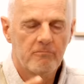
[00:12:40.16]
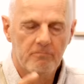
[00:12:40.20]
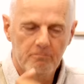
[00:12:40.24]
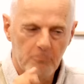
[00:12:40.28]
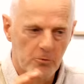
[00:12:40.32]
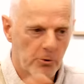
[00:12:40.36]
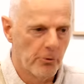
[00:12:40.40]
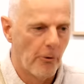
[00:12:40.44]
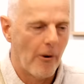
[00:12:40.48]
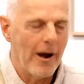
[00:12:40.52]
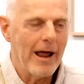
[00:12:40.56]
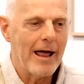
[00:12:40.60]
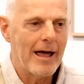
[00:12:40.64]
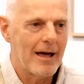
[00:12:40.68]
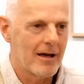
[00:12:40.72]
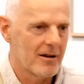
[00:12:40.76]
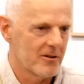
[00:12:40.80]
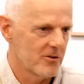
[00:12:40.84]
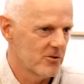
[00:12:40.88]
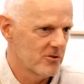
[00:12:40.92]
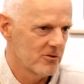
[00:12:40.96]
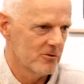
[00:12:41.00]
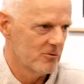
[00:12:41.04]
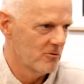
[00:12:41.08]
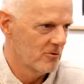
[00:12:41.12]

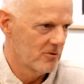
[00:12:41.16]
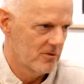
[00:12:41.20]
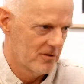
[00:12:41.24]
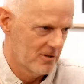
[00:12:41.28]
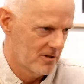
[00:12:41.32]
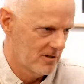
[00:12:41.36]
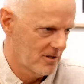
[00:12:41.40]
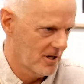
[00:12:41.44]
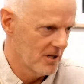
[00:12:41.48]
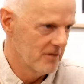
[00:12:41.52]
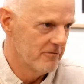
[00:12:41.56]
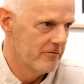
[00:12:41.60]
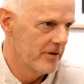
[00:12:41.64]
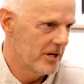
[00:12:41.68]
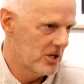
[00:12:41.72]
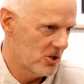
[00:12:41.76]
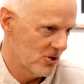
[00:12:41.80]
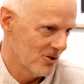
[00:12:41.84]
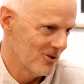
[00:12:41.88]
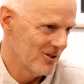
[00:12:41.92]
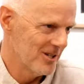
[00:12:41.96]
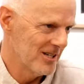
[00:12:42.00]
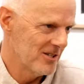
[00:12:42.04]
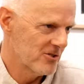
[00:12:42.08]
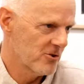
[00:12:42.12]
ground
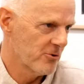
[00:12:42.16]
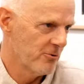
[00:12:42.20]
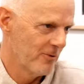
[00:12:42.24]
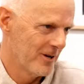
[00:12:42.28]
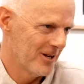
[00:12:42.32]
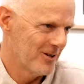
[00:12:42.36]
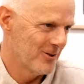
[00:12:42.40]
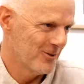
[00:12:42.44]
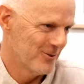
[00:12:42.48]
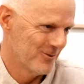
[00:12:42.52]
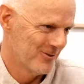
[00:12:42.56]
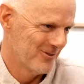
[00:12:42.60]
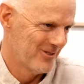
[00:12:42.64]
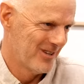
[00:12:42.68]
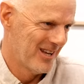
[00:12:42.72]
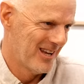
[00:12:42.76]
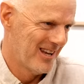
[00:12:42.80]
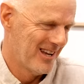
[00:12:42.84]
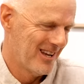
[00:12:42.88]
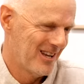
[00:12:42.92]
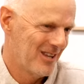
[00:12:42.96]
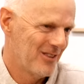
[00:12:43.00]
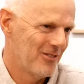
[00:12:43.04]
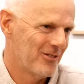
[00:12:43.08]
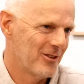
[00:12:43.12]
conviction is critical,
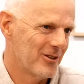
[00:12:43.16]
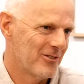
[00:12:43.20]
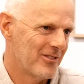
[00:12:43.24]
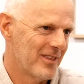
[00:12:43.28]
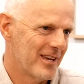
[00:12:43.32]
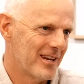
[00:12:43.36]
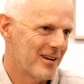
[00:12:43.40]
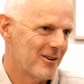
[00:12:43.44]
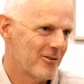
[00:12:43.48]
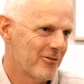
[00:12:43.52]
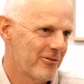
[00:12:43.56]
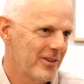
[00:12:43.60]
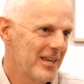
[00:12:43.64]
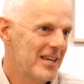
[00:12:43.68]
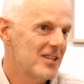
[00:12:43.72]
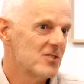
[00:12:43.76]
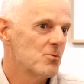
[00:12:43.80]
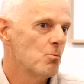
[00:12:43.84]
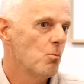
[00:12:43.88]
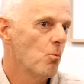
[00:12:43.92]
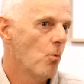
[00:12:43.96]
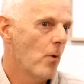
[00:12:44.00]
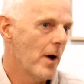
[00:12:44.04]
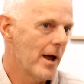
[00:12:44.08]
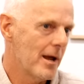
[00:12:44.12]
mm-hmm. that there are things
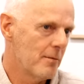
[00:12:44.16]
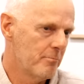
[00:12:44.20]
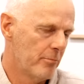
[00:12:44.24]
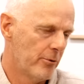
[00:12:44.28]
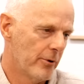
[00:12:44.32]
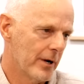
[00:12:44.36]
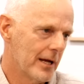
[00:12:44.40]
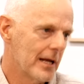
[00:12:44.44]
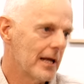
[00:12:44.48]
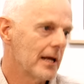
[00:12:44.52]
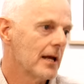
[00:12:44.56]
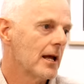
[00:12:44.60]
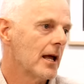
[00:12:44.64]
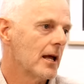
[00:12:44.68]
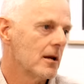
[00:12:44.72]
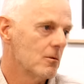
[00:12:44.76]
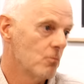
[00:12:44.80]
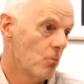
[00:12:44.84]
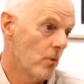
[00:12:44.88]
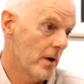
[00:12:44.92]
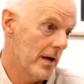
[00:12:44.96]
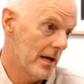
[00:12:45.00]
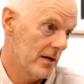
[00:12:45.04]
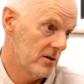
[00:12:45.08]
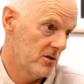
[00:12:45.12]
we're bringing
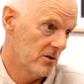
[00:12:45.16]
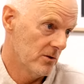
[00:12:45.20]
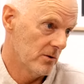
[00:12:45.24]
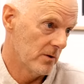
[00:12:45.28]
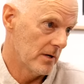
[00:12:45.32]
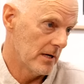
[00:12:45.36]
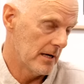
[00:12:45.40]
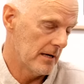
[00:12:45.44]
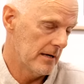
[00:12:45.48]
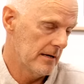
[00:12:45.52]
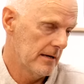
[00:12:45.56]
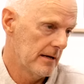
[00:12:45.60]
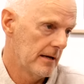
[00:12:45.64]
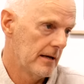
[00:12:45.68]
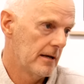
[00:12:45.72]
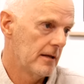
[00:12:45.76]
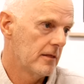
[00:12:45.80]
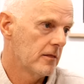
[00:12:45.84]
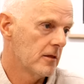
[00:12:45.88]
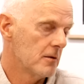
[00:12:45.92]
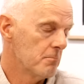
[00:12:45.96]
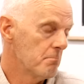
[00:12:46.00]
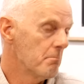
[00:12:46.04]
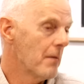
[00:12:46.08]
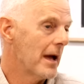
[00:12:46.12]
and we're doing
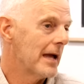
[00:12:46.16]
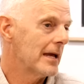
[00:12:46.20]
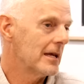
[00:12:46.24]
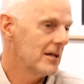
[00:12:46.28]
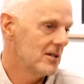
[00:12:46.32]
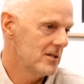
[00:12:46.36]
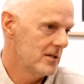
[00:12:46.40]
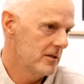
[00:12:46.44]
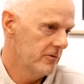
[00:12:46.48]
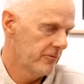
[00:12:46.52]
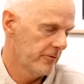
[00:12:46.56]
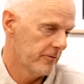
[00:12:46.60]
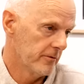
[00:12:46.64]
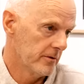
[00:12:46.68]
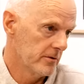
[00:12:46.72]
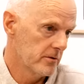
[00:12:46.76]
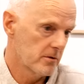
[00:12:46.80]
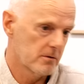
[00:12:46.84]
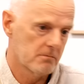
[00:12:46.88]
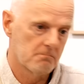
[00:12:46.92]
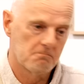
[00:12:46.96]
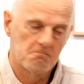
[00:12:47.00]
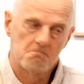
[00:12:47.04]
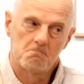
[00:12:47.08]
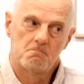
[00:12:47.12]
that make a
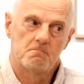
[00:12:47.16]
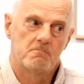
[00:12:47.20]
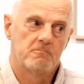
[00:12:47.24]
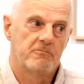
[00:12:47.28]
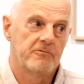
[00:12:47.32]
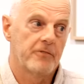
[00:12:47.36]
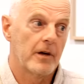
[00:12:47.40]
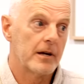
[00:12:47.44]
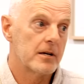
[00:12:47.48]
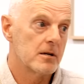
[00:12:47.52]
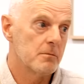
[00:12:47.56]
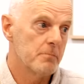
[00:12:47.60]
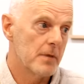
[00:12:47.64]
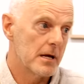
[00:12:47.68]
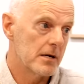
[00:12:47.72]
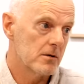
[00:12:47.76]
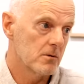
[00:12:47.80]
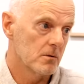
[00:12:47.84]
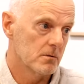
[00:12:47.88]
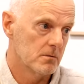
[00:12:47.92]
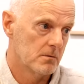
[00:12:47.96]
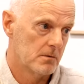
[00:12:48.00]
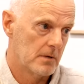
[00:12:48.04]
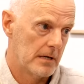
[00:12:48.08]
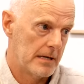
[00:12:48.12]
difference,
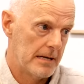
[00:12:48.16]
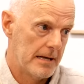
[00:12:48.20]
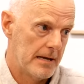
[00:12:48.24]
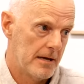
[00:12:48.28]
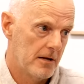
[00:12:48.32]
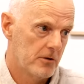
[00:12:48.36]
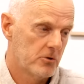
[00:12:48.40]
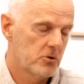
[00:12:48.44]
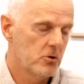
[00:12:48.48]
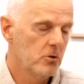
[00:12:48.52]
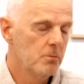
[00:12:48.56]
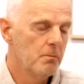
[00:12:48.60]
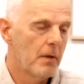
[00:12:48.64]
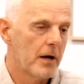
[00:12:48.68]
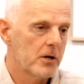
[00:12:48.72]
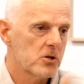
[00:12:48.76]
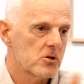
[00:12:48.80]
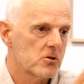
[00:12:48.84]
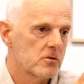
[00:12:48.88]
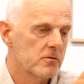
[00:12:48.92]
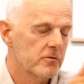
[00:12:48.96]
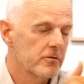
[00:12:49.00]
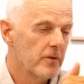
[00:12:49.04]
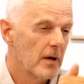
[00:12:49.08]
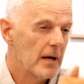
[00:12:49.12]
fundamental. Too
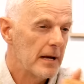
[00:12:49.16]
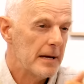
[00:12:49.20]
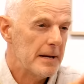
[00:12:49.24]
much of,